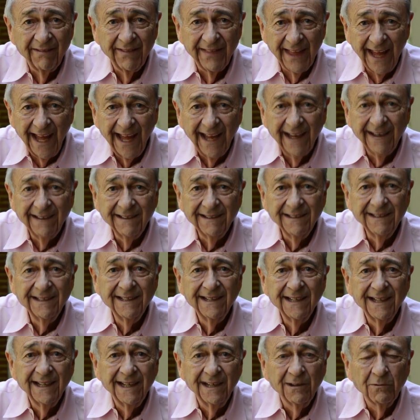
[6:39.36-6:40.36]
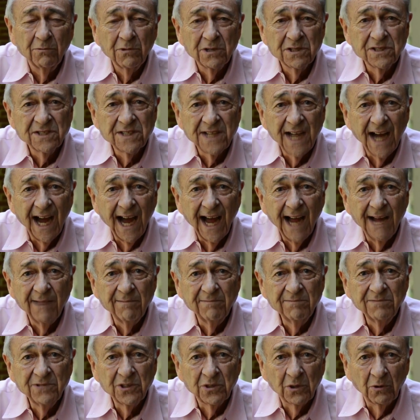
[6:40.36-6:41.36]
Then it was
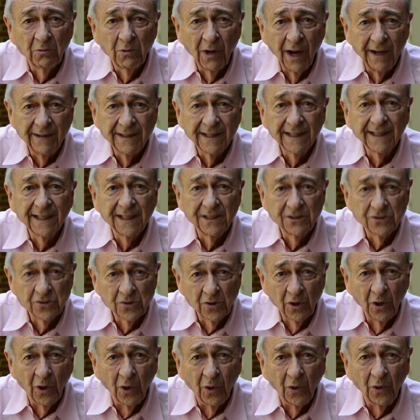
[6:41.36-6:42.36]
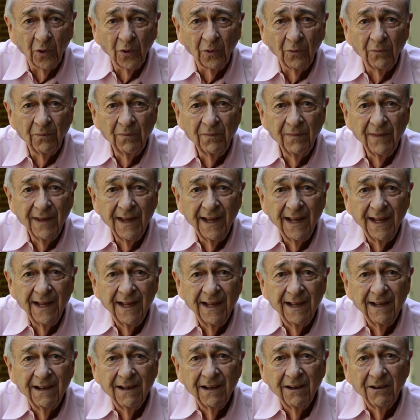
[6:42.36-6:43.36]
time to run the control.
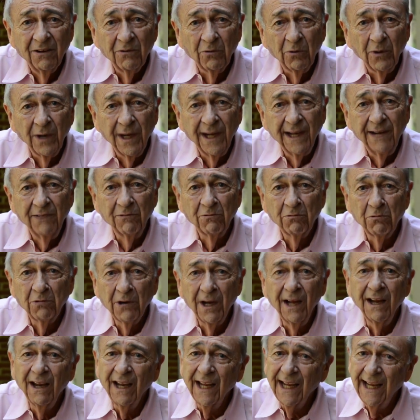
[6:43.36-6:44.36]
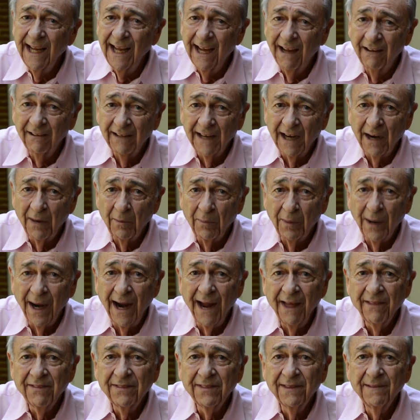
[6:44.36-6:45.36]
We really held our
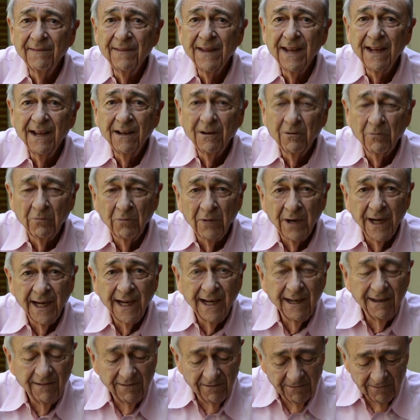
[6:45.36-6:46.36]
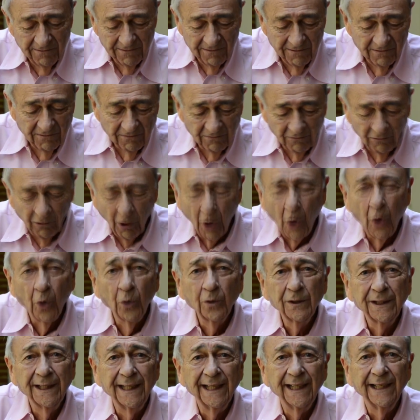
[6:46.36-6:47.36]
breath. We
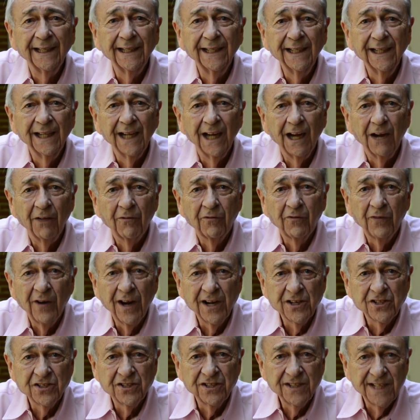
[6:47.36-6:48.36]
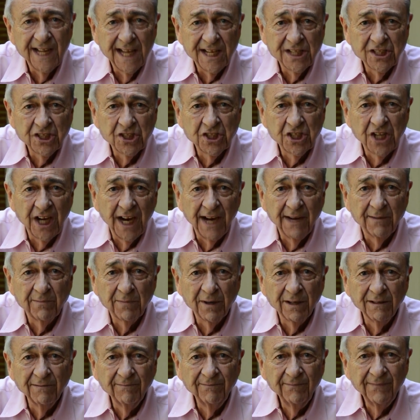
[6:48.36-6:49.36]
rolled in a fresh test
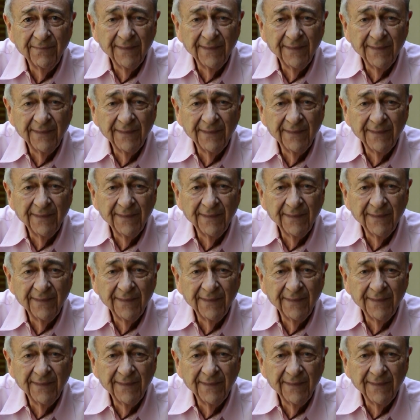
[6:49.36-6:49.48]
chamber,